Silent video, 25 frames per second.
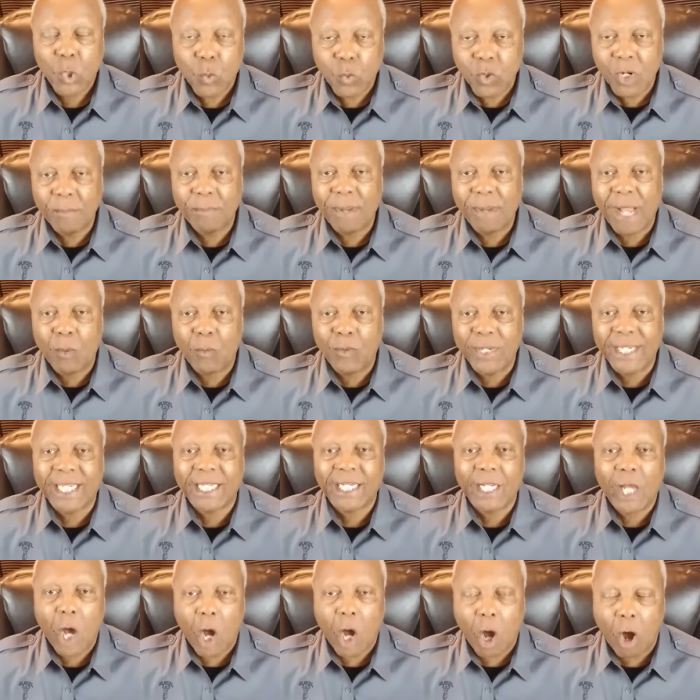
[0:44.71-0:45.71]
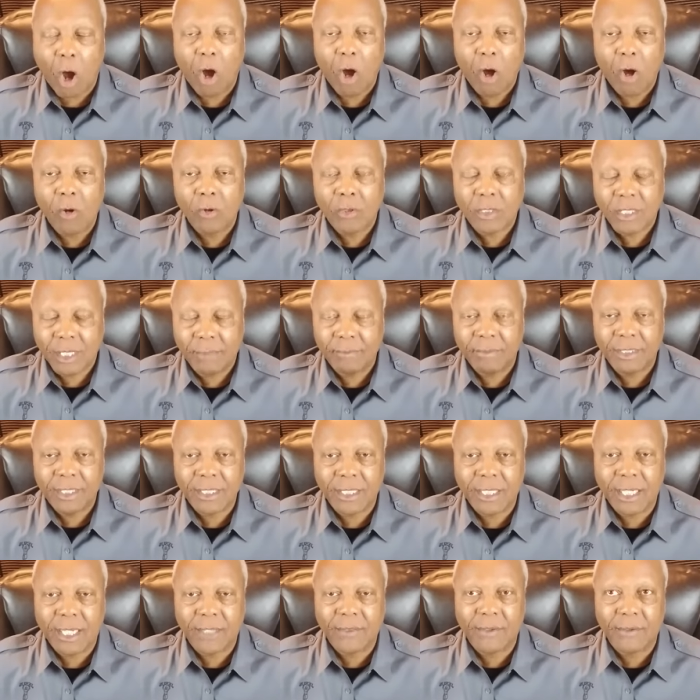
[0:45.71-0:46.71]
whereby we can all come
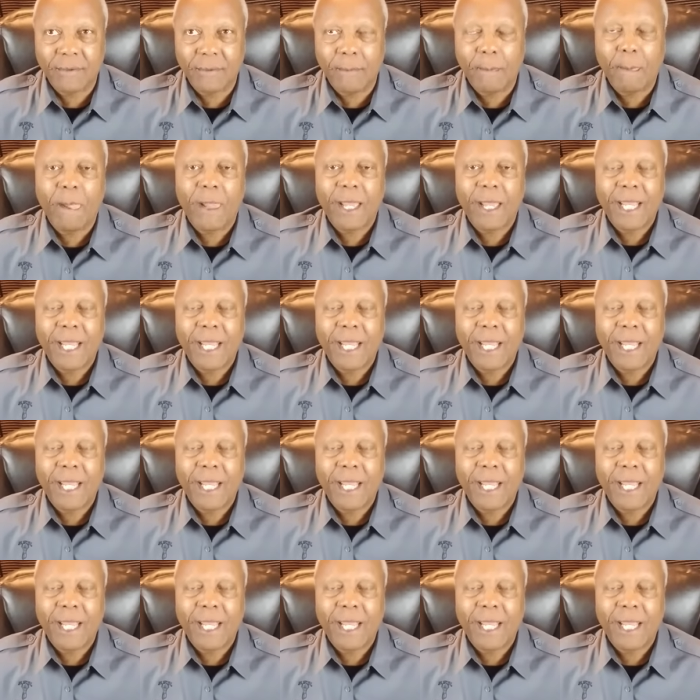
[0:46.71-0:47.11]
together